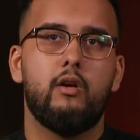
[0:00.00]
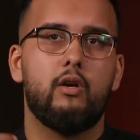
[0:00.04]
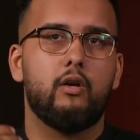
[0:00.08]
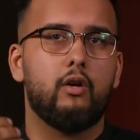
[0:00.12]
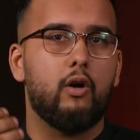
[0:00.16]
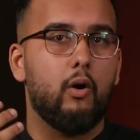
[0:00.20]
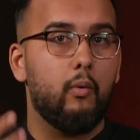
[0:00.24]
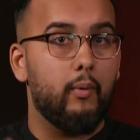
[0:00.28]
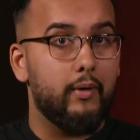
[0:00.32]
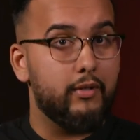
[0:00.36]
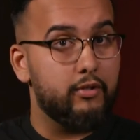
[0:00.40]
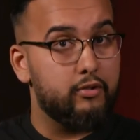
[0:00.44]

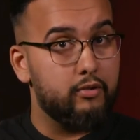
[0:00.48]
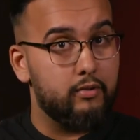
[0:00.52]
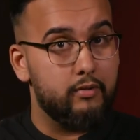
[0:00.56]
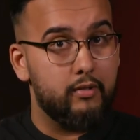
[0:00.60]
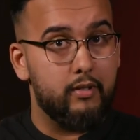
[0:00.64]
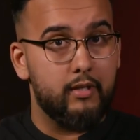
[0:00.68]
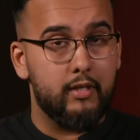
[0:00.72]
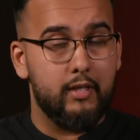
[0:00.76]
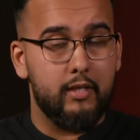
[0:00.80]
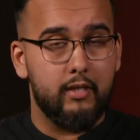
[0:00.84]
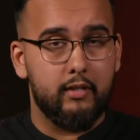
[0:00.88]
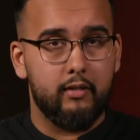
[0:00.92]
going to
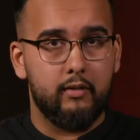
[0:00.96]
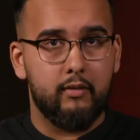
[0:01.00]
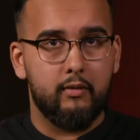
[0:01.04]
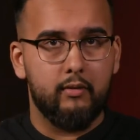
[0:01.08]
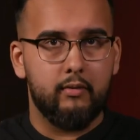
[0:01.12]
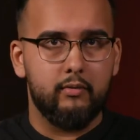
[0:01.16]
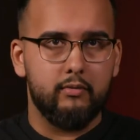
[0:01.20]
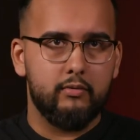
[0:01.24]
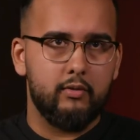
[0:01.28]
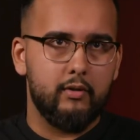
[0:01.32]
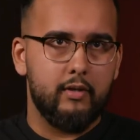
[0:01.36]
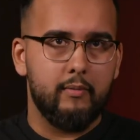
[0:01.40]
the, you
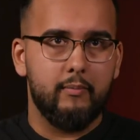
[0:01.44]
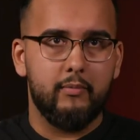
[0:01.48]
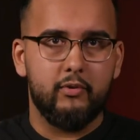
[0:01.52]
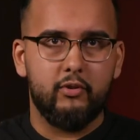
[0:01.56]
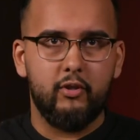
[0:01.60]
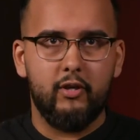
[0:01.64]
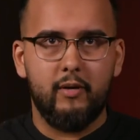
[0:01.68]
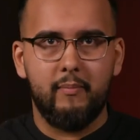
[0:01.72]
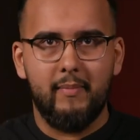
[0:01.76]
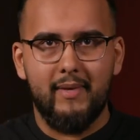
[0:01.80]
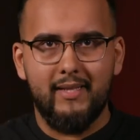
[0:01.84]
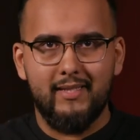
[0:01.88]
know, to the,
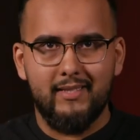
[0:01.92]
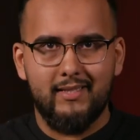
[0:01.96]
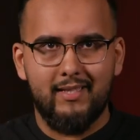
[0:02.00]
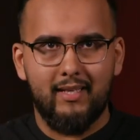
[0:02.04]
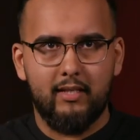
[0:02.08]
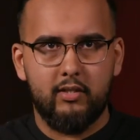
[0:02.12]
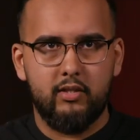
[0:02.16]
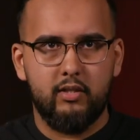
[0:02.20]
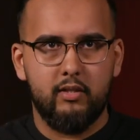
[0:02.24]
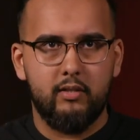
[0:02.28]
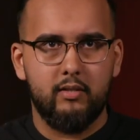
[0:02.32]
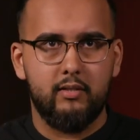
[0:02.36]
to the men's
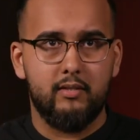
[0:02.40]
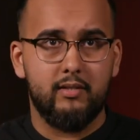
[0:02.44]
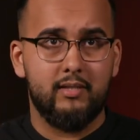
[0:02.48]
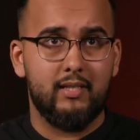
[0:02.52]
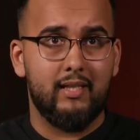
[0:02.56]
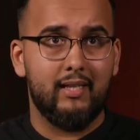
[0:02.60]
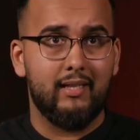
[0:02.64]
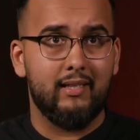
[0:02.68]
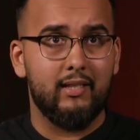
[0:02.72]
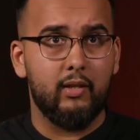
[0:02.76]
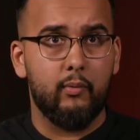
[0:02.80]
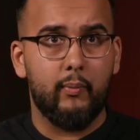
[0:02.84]
section and
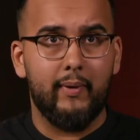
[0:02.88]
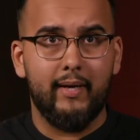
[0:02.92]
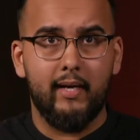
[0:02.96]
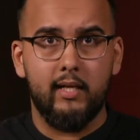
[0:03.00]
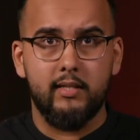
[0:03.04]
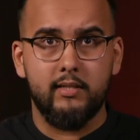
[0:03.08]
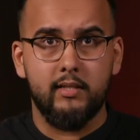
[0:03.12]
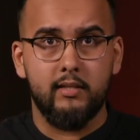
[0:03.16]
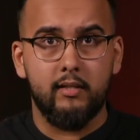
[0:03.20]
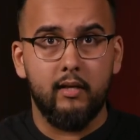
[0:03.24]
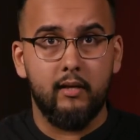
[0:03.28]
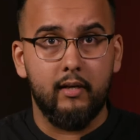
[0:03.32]
seeing the way
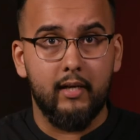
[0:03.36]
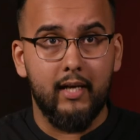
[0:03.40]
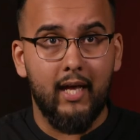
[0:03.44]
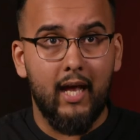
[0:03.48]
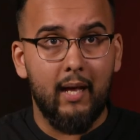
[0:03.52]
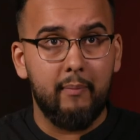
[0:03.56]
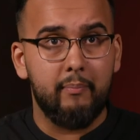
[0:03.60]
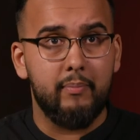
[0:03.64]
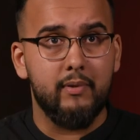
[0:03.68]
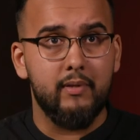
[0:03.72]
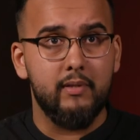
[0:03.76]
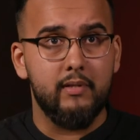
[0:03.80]
Azadari
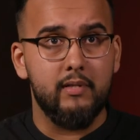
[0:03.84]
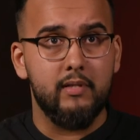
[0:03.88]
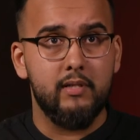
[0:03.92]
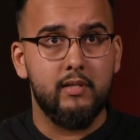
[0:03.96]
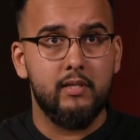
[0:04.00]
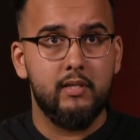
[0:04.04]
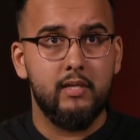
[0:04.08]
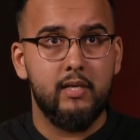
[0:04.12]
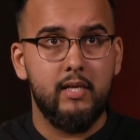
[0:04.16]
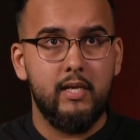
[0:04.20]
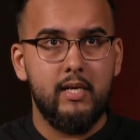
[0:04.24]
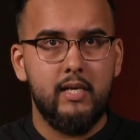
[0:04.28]

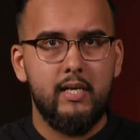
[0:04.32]
happens.